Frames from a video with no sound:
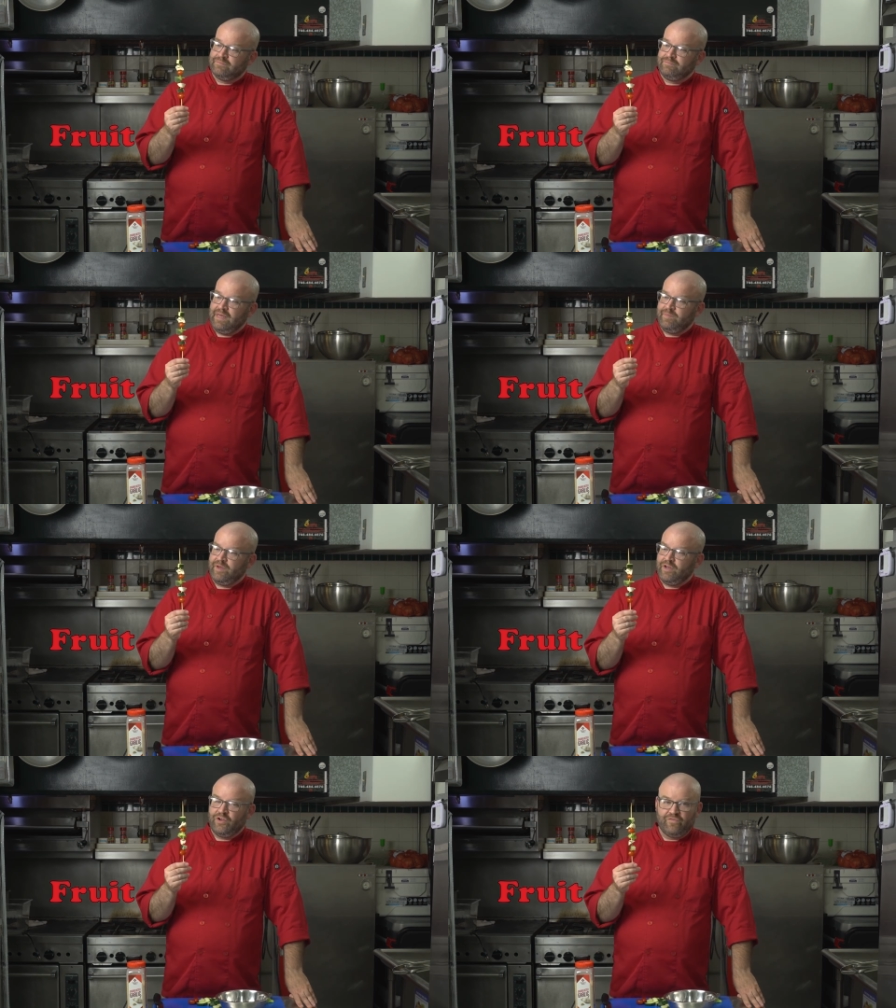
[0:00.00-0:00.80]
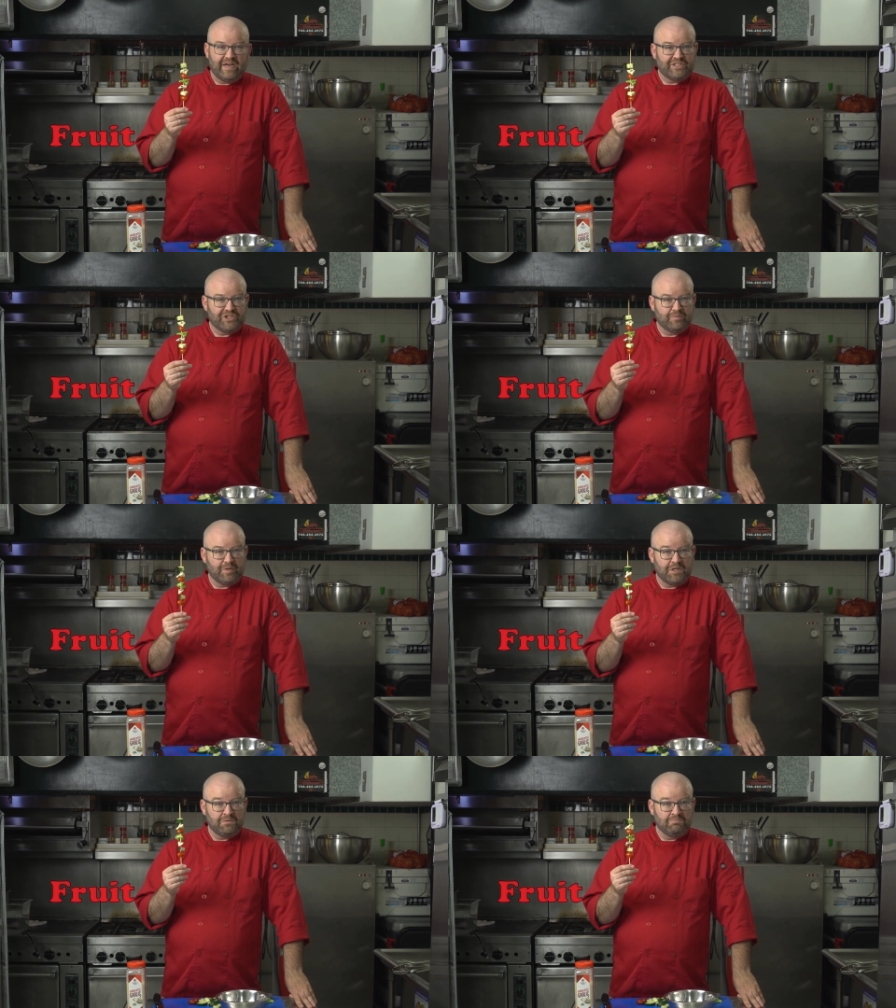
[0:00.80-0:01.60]
Maybe a new
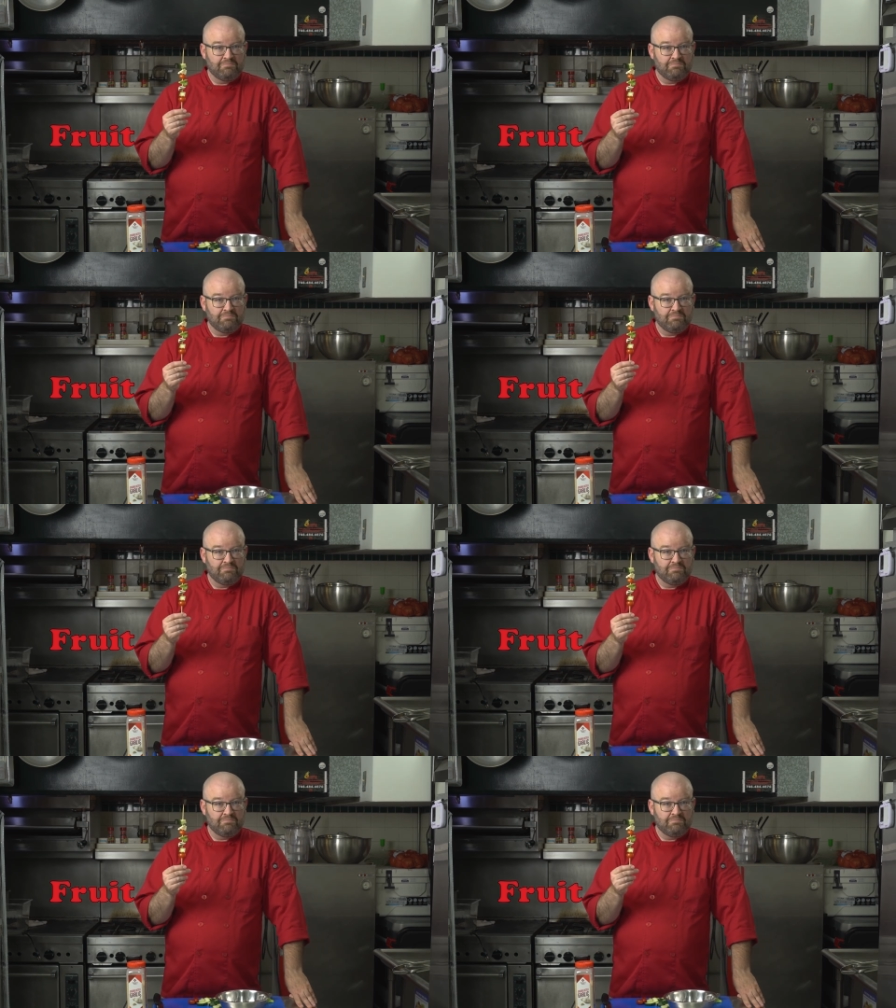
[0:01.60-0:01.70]
vegetable?